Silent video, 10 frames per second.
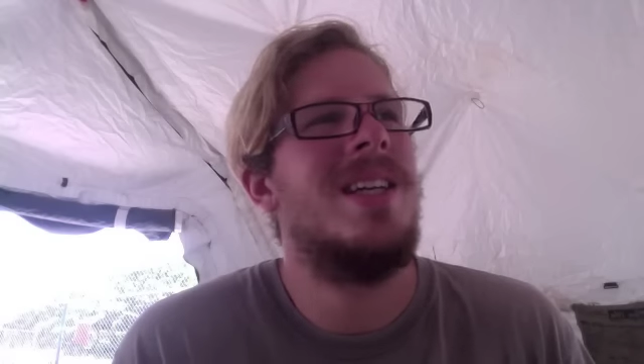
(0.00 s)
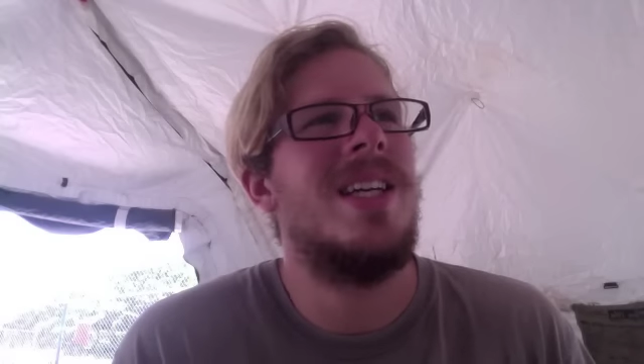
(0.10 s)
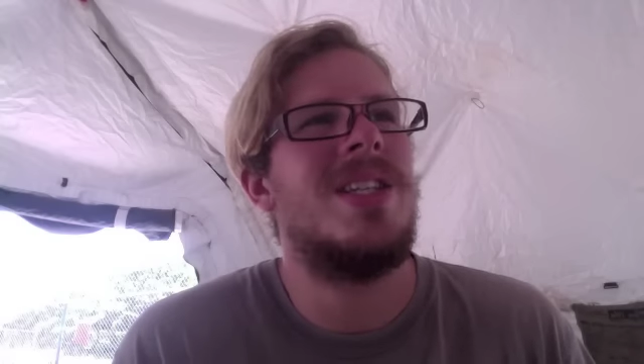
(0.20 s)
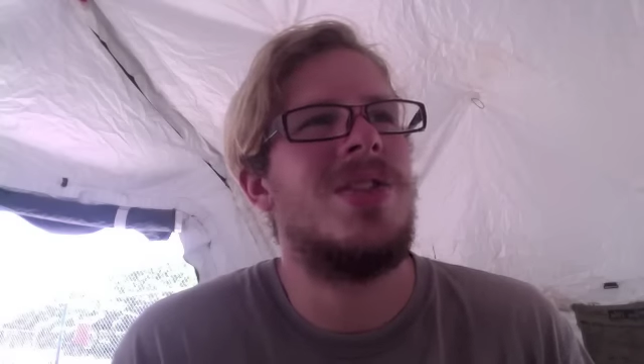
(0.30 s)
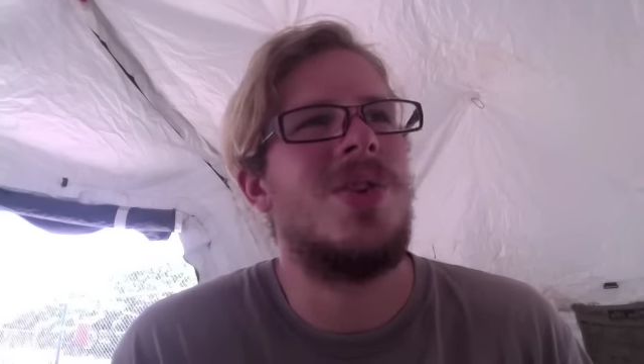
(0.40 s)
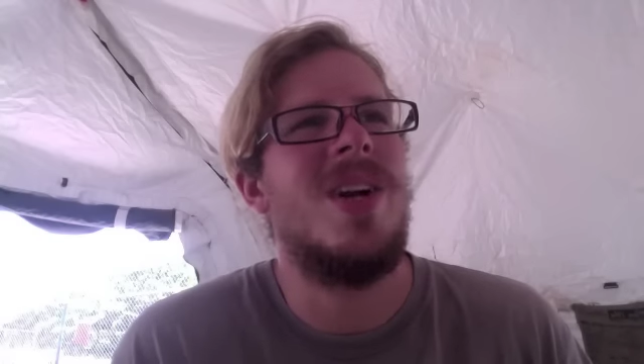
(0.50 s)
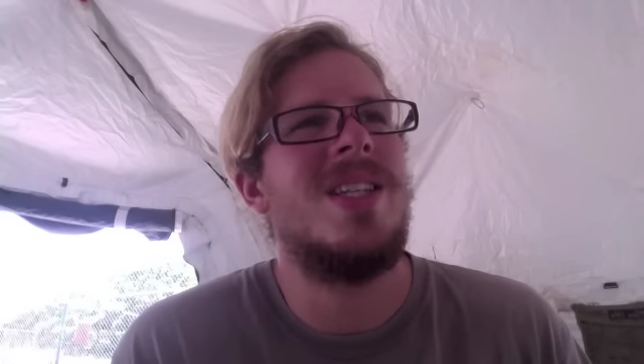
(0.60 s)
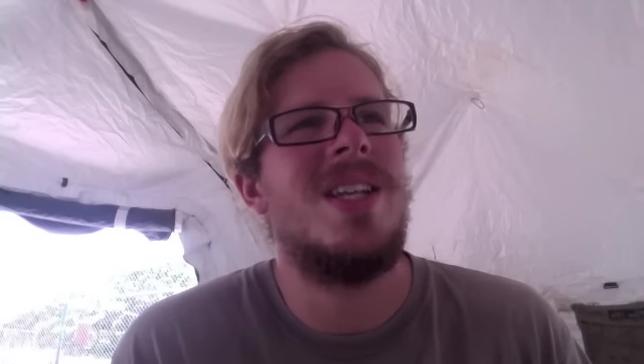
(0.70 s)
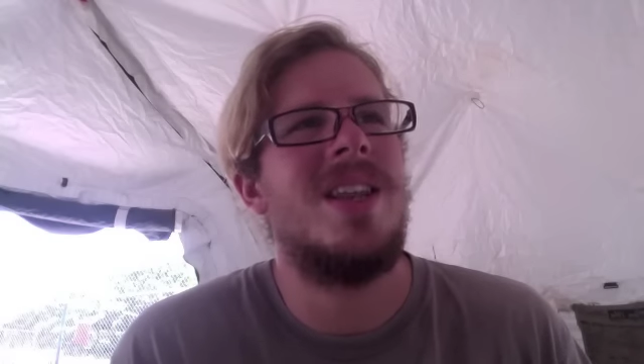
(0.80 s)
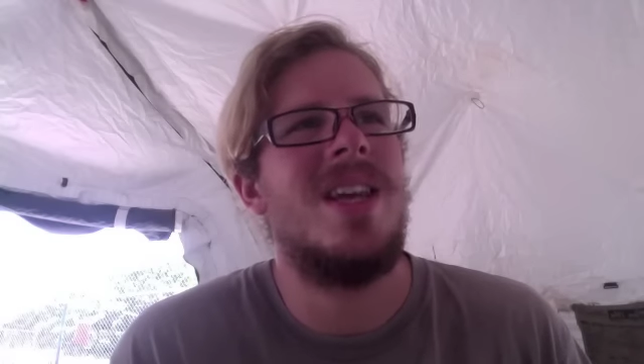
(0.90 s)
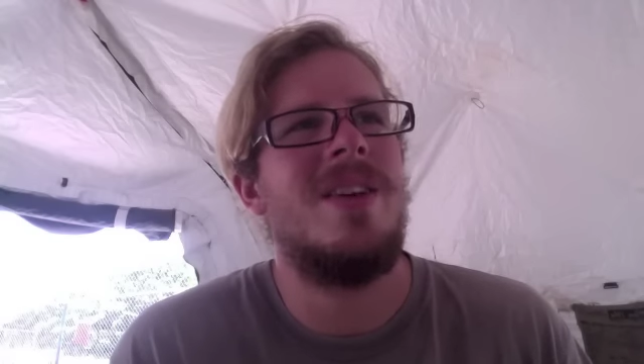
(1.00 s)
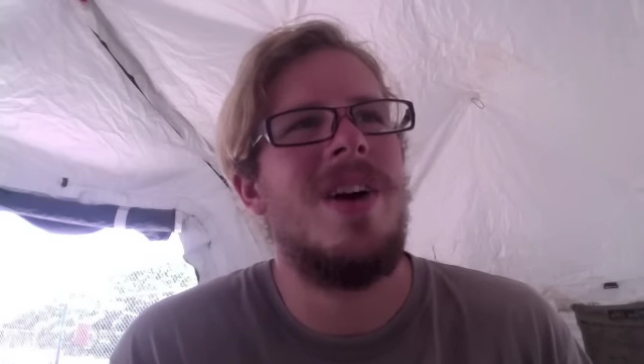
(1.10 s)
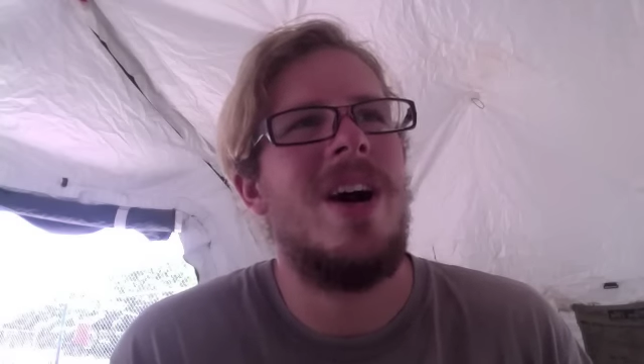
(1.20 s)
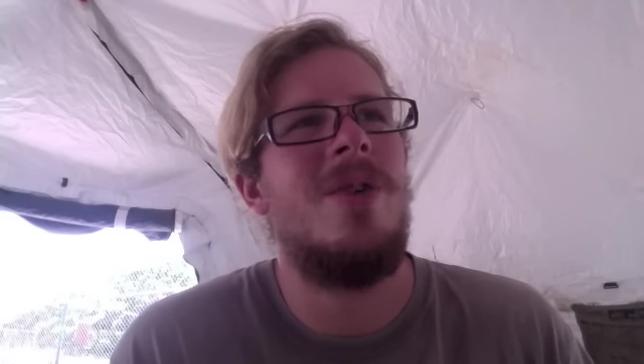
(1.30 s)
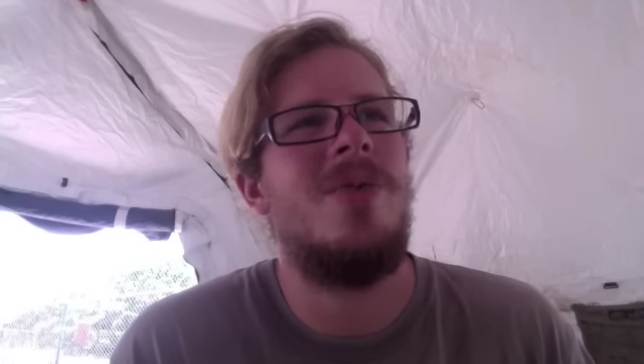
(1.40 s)
it's crazy to think of
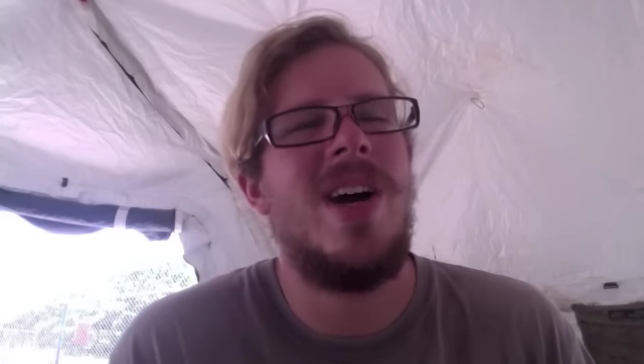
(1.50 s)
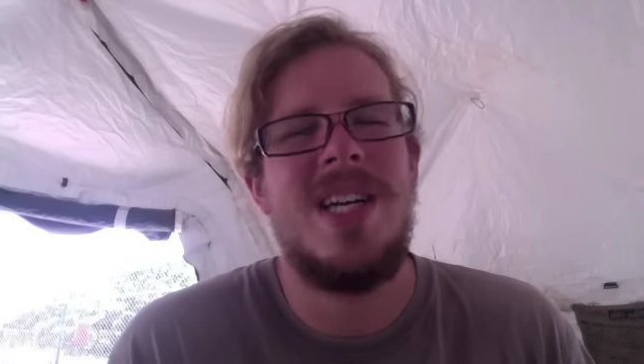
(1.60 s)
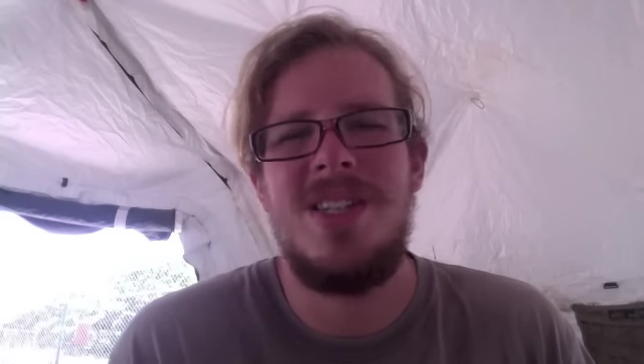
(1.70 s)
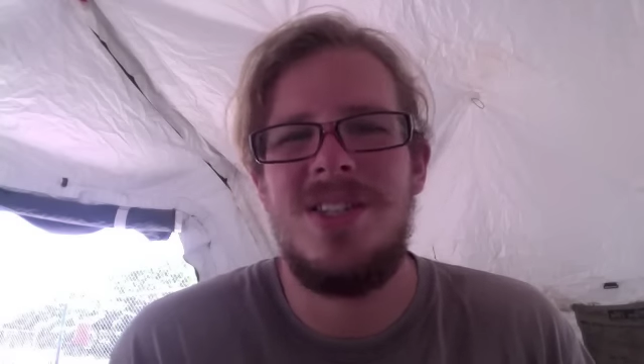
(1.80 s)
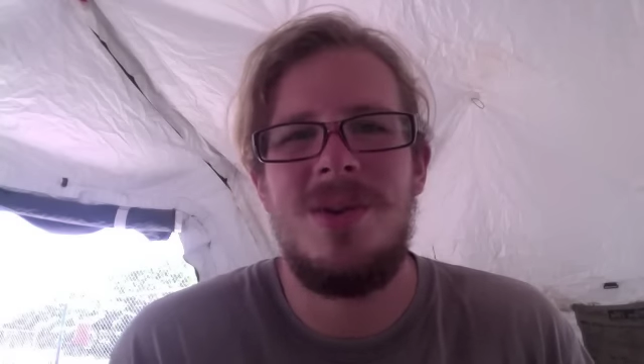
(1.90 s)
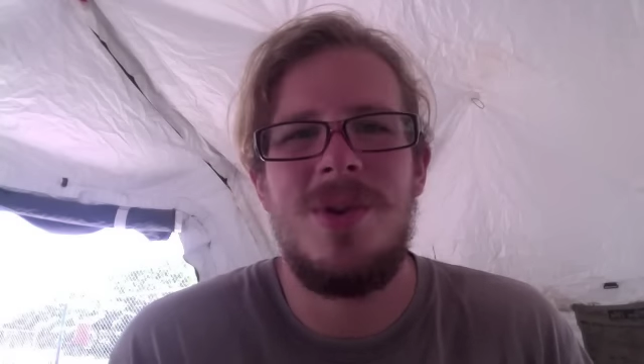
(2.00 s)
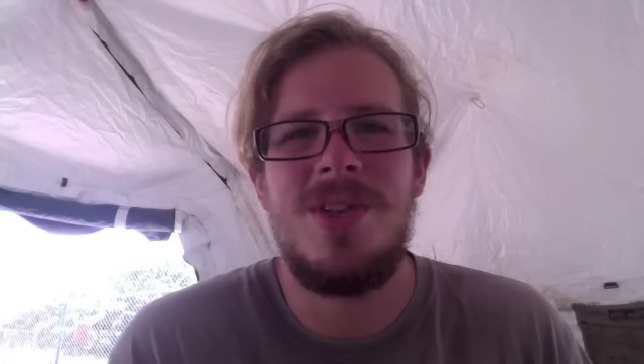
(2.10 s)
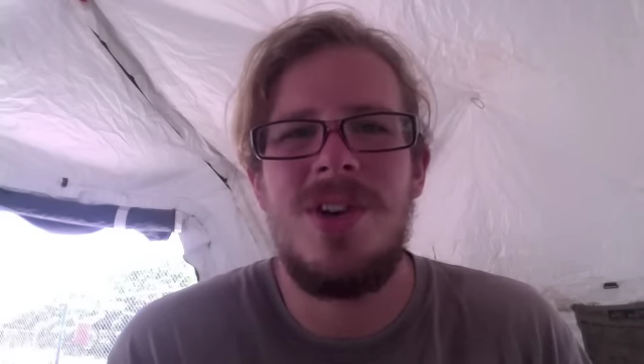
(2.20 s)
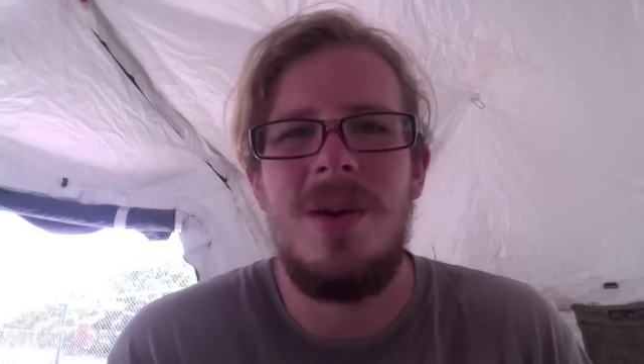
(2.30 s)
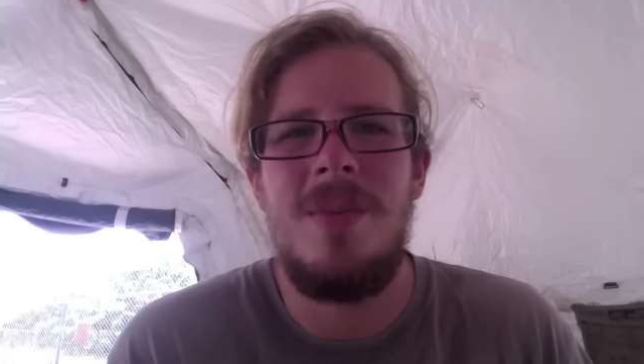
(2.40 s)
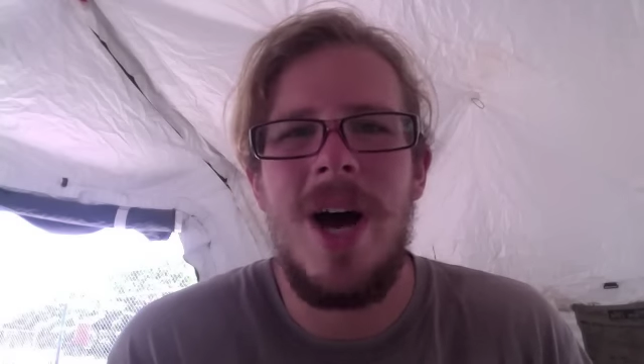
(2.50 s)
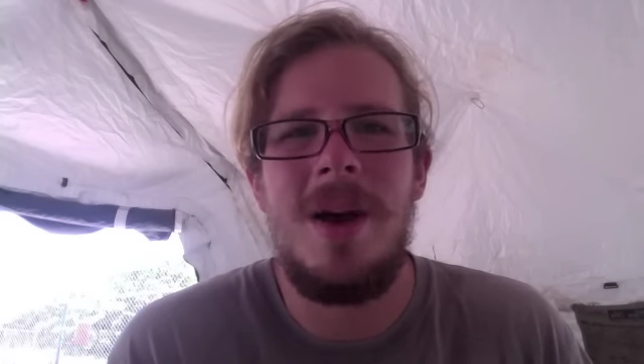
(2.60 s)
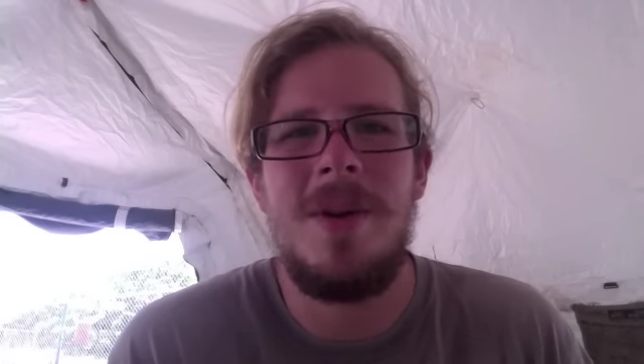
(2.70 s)
how fast the summer has gone by,